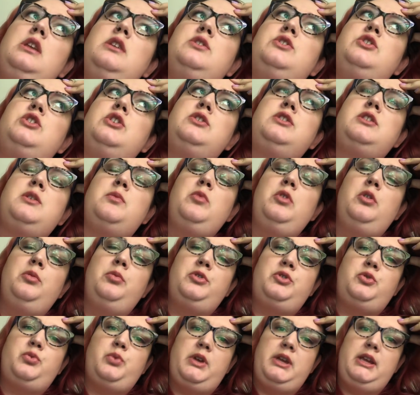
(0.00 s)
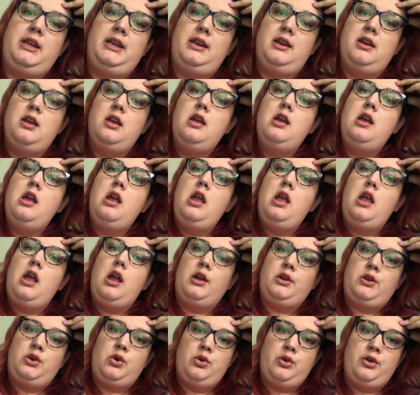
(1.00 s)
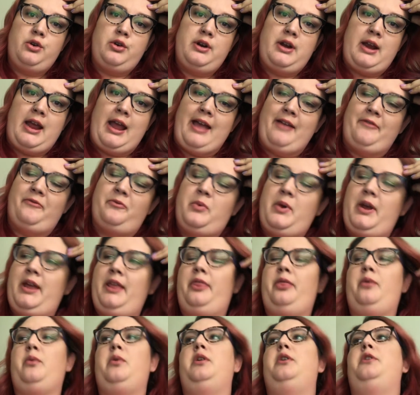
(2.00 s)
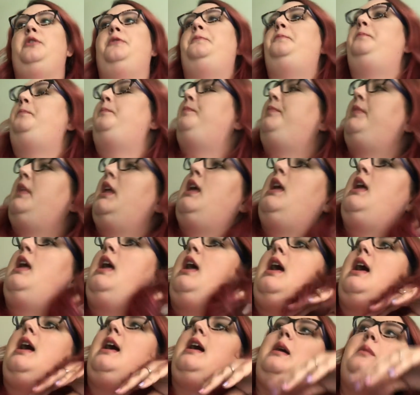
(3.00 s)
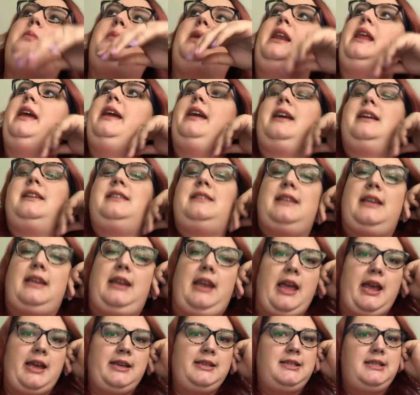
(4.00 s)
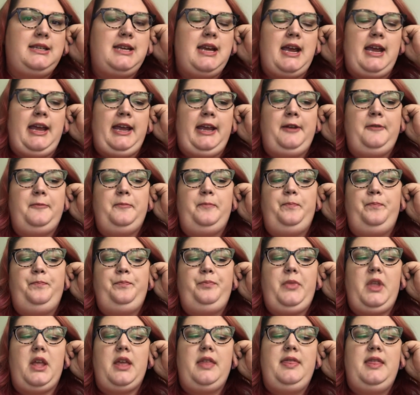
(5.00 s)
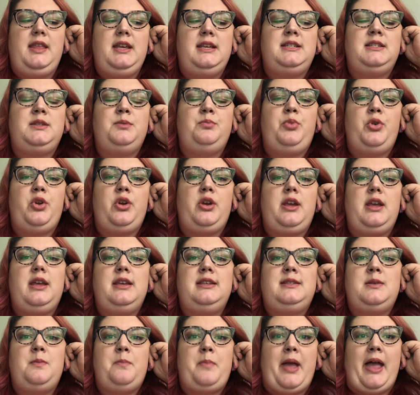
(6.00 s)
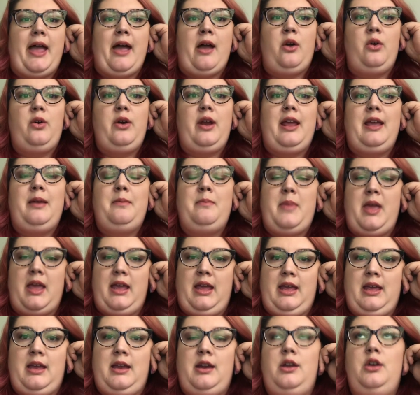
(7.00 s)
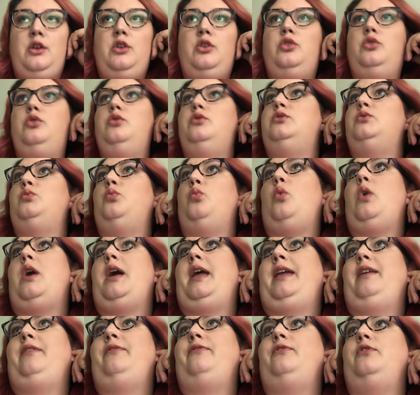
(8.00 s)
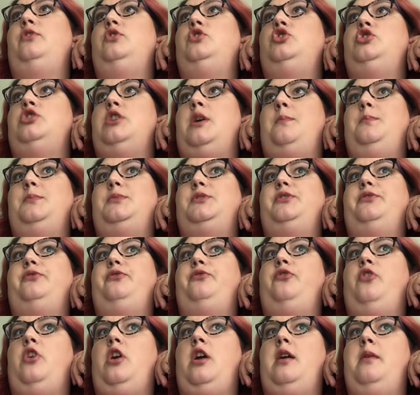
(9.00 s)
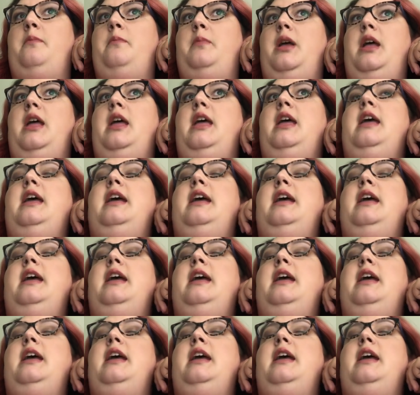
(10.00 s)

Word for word: So somewhere between a quarter and halfway through. Um, and like I said last night, this book is about a man whose wife jumps from